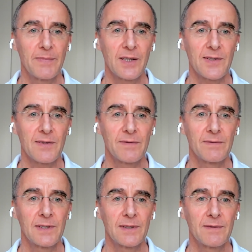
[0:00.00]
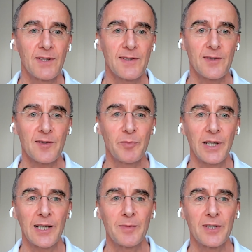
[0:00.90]
because of you know, chances of
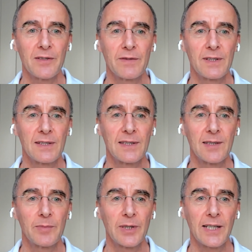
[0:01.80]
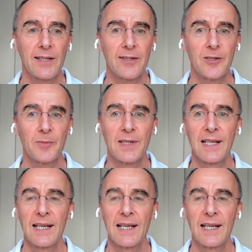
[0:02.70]
picking up COVID and then bringing it home.